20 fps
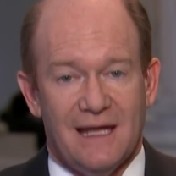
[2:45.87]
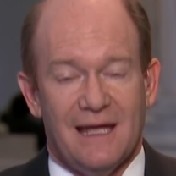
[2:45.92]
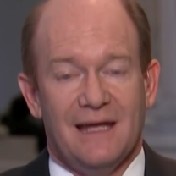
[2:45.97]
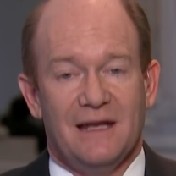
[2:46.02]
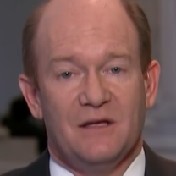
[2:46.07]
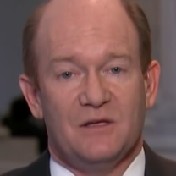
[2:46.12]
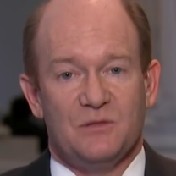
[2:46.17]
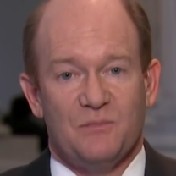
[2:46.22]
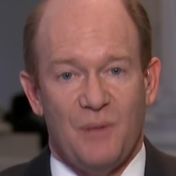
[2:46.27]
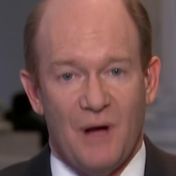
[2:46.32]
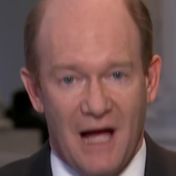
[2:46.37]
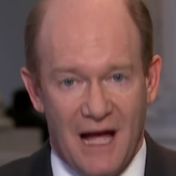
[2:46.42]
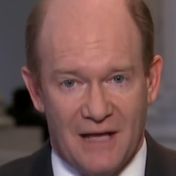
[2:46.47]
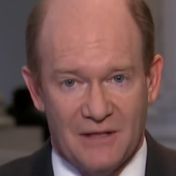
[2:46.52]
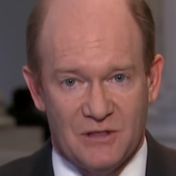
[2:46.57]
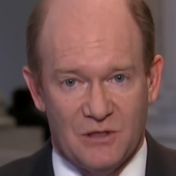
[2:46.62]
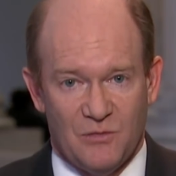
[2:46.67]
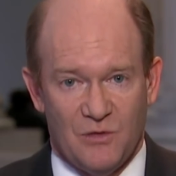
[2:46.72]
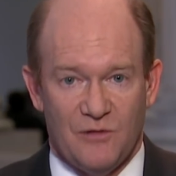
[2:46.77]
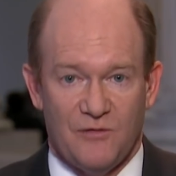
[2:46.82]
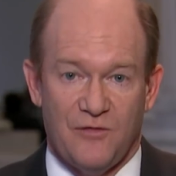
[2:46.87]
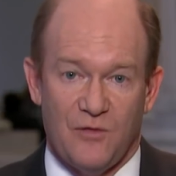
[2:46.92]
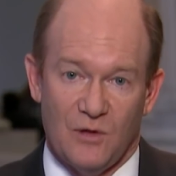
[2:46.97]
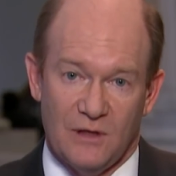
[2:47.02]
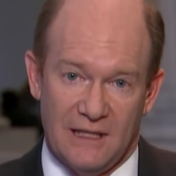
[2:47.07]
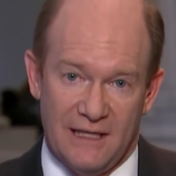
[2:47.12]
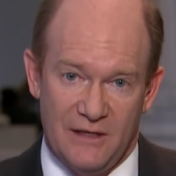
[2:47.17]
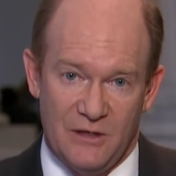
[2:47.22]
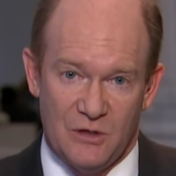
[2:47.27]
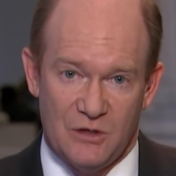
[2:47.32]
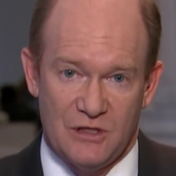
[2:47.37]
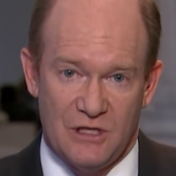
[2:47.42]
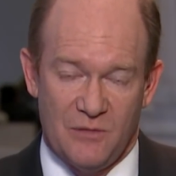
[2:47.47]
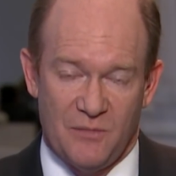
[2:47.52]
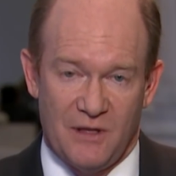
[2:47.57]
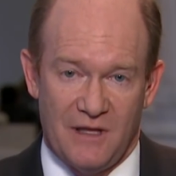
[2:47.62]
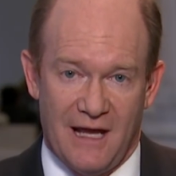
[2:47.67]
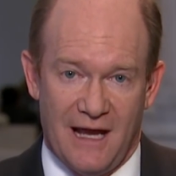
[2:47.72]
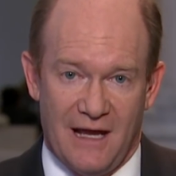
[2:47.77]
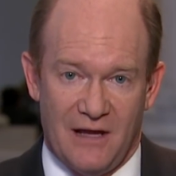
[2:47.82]
It is possible for
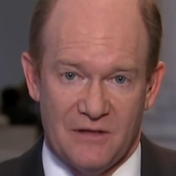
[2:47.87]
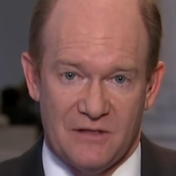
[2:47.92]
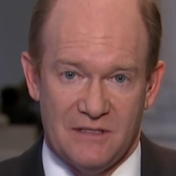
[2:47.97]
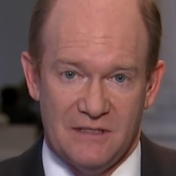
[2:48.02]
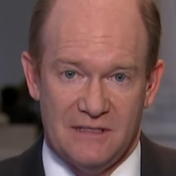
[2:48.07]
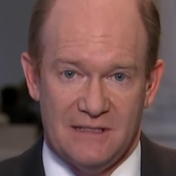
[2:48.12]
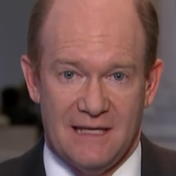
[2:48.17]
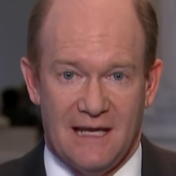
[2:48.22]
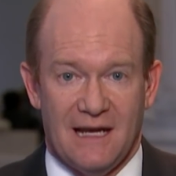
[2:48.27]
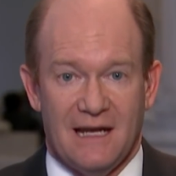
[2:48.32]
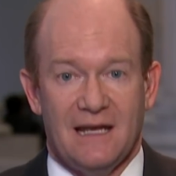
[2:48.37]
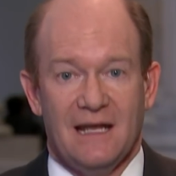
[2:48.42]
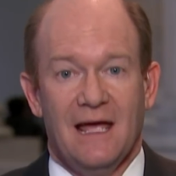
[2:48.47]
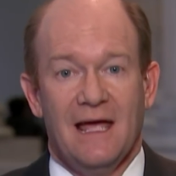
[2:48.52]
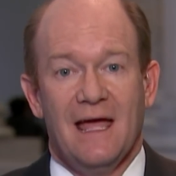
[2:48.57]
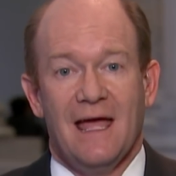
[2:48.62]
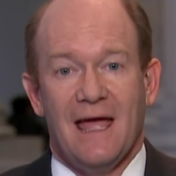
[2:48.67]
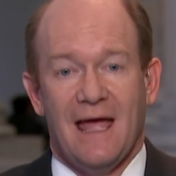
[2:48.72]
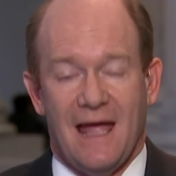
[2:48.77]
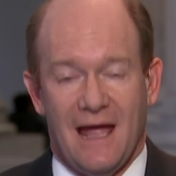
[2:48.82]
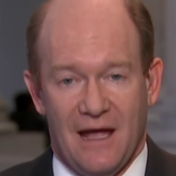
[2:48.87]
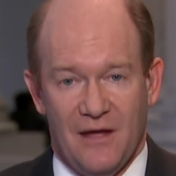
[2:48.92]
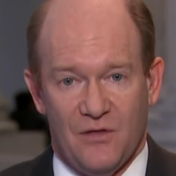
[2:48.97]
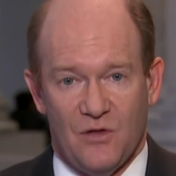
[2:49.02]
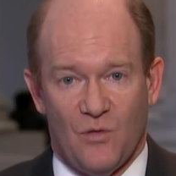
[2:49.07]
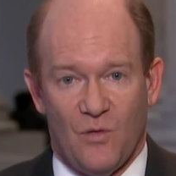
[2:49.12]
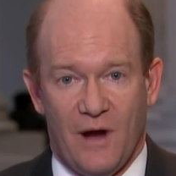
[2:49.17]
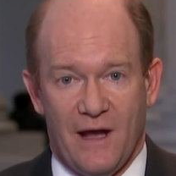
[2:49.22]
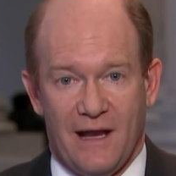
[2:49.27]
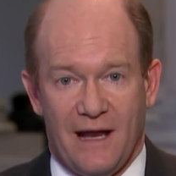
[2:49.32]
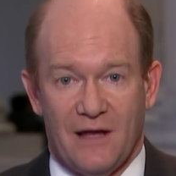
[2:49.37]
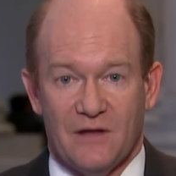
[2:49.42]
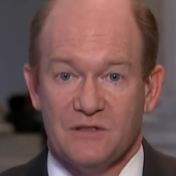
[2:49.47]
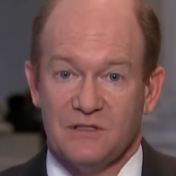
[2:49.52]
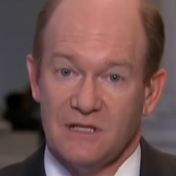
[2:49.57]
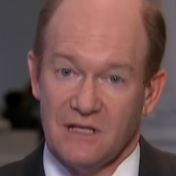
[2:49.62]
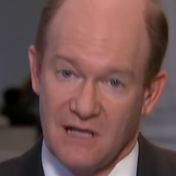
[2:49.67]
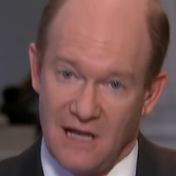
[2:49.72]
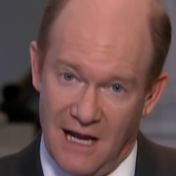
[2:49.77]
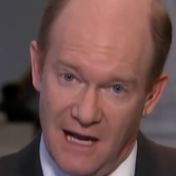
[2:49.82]
leadership in the House and Senate and the White
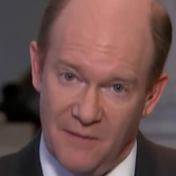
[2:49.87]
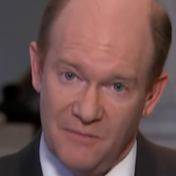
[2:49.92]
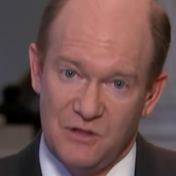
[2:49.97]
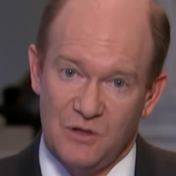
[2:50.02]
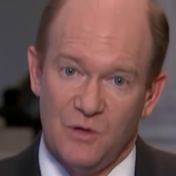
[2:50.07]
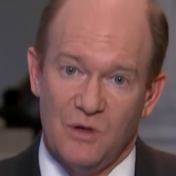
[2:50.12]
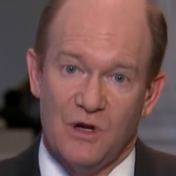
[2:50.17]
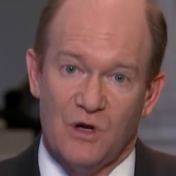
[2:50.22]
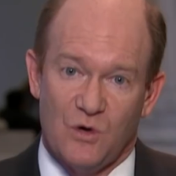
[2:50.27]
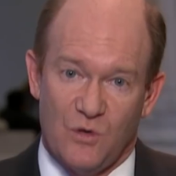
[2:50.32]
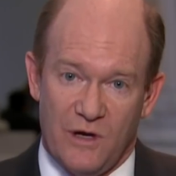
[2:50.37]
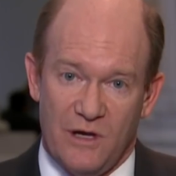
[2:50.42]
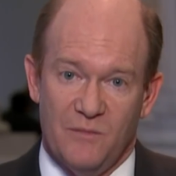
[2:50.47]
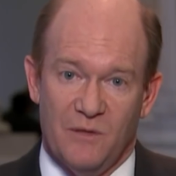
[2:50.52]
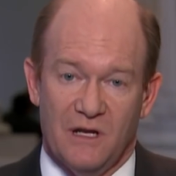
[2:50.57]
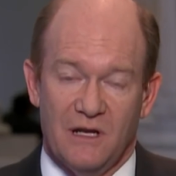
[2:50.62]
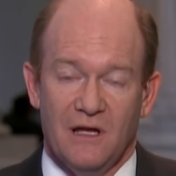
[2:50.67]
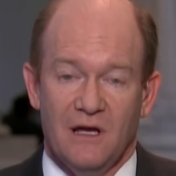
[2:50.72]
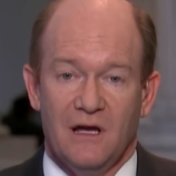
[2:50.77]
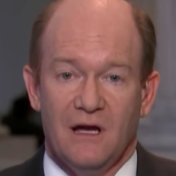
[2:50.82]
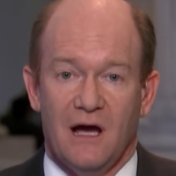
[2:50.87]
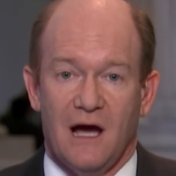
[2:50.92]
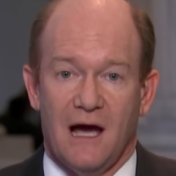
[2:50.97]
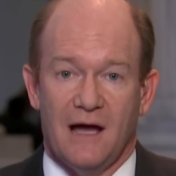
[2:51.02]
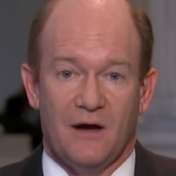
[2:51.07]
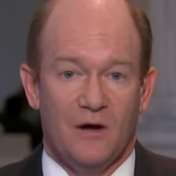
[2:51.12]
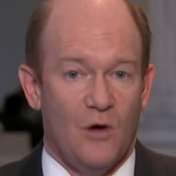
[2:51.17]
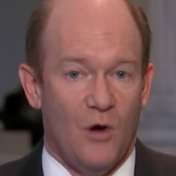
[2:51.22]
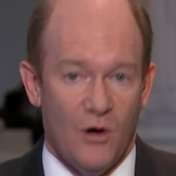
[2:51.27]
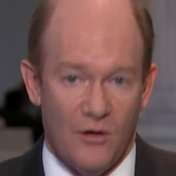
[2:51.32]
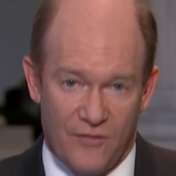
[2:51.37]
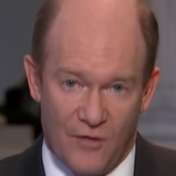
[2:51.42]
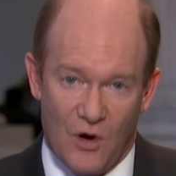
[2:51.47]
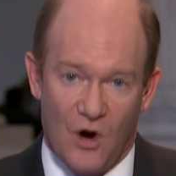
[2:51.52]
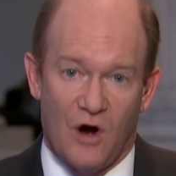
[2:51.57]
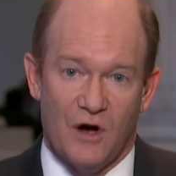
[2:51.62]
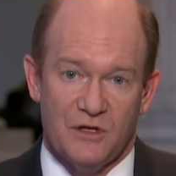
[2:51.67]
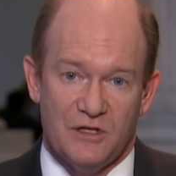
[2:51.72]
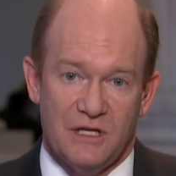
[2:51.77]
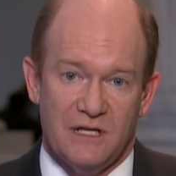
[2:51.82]
House to come to an agreement on an
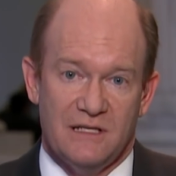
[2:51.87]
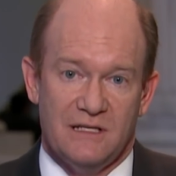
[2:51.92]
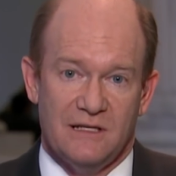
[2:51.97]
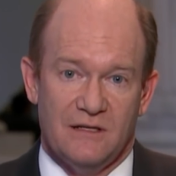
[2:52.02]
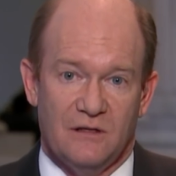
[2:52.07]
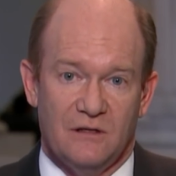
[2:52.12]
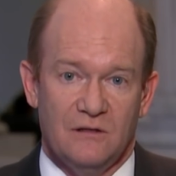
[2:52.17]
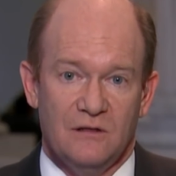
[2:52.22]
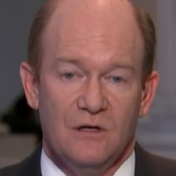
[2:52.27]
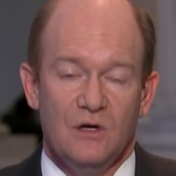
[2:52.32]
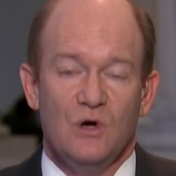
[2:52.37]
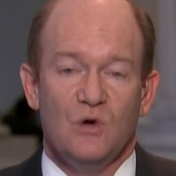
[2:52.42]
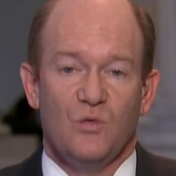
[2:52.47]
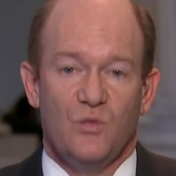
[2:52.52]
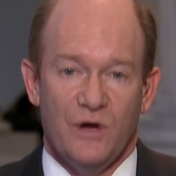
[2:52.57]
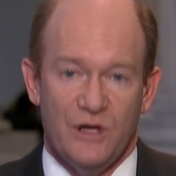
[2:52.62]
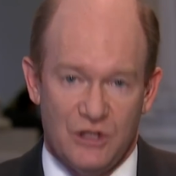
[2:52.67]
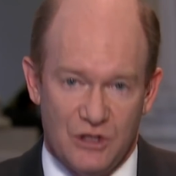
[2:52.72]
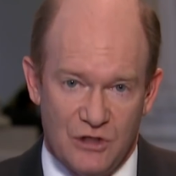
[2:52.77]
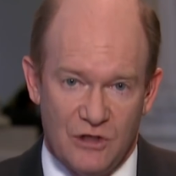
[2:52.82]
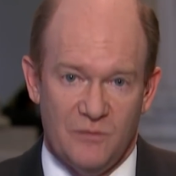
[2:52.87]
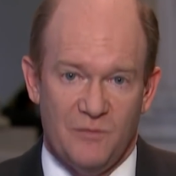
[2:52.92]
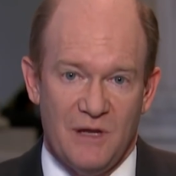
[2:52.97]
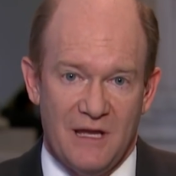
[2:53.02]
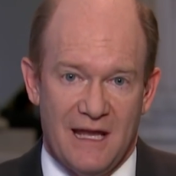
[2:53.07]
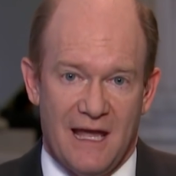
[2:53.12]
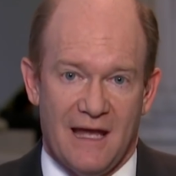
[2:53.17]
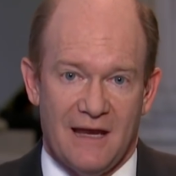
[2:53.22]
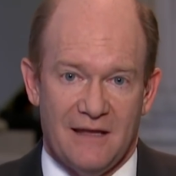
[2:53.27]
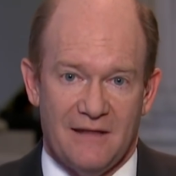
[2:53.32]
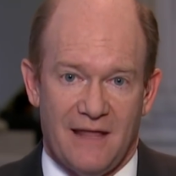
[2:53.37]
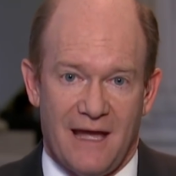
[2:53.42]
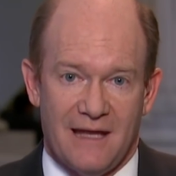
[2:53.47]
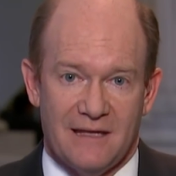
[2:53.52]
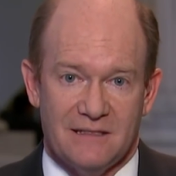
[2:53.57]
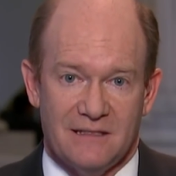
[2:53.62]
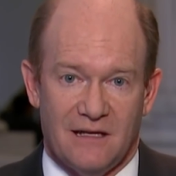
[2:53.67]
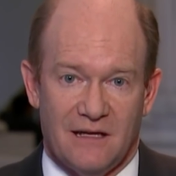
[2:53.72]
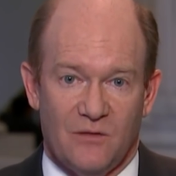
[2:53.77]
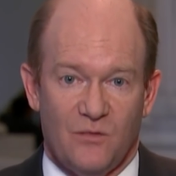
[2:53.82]
overarching deal, we should be getting
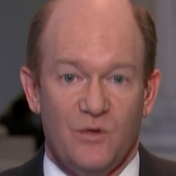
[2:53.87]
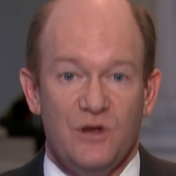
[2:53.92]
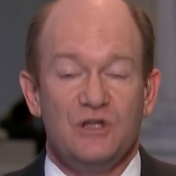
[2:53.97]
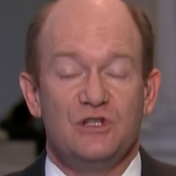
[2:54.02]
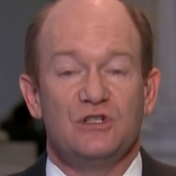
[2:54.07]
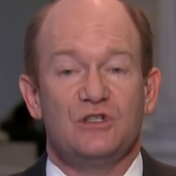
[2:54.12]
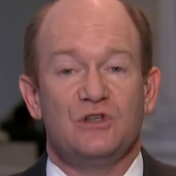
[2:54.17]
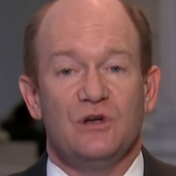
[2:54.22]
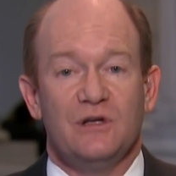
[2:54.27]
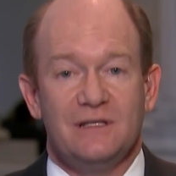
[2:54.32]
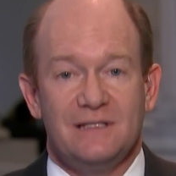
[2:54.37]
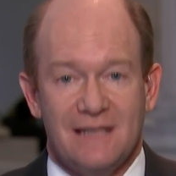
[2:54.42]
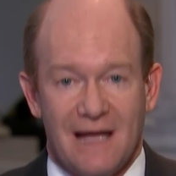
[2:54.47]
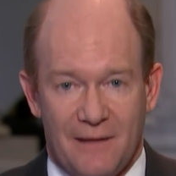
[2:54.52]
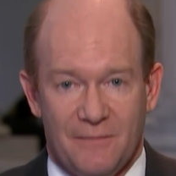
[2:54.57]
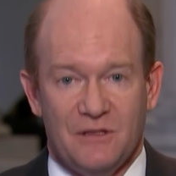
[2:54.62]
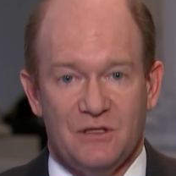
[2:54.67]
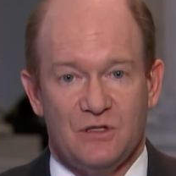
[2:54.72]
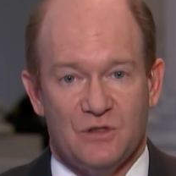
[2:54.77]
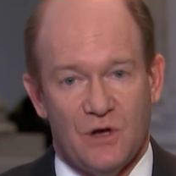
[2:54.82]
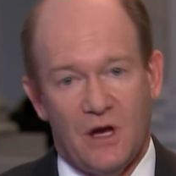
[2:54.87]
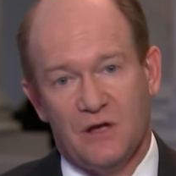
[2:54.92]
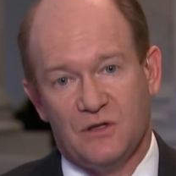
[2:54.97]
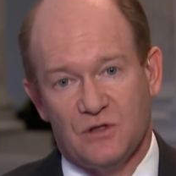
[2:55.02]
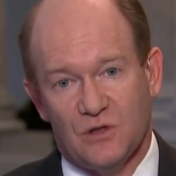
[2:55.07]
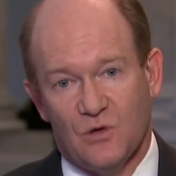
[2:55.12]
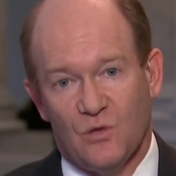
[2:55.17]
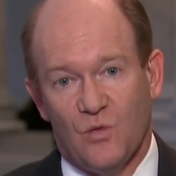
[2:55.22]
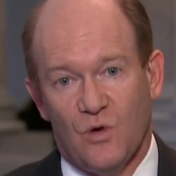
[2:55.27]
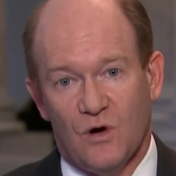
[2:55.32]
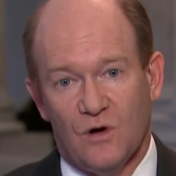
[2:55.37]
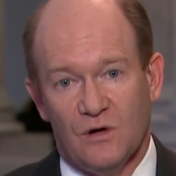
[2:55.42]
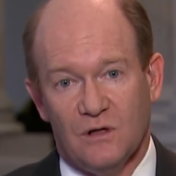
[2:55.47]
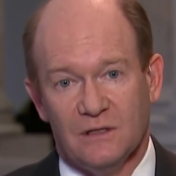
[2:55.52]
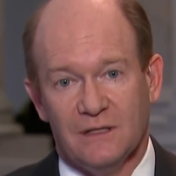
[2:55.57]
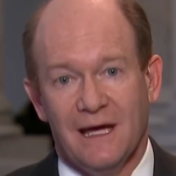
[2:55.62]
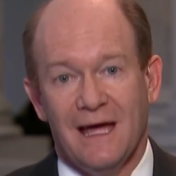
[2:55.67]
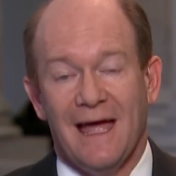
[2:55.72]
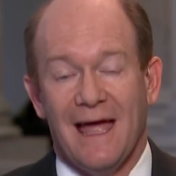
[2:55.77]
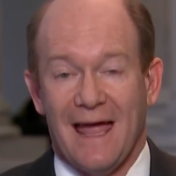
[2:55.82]
that done. We should demonstrate to the
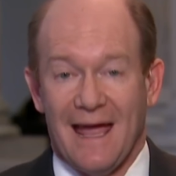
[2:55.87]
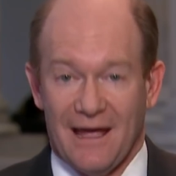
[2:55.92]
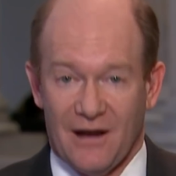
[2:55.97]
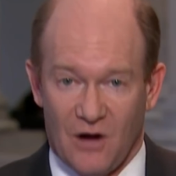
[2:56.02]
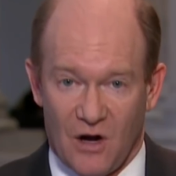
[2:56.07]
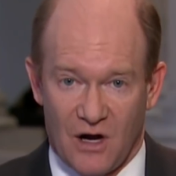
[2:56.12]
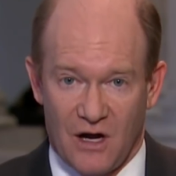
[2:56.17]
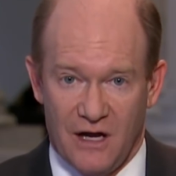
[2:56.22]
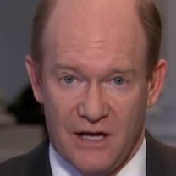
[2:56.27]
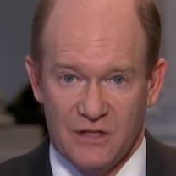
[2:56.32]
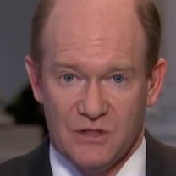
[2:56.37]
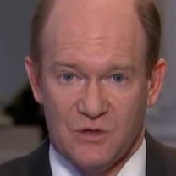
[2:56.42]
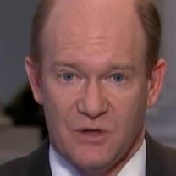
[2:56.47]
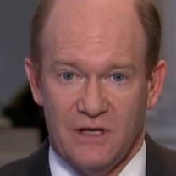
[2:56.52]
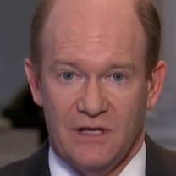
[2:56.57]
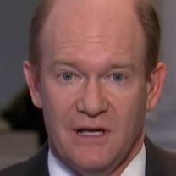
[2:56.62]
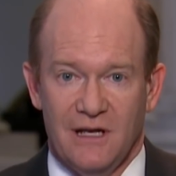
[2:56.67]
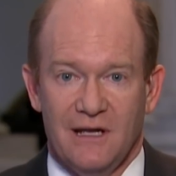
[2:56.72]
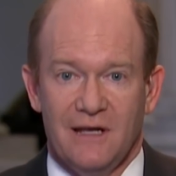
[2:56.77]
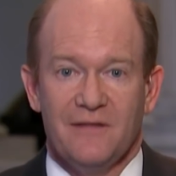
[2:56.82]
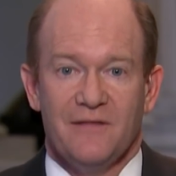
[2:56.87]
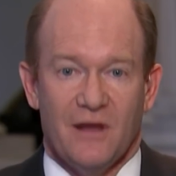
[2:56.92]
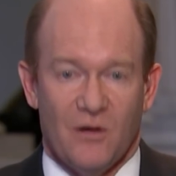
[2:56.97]
world and our country yeah.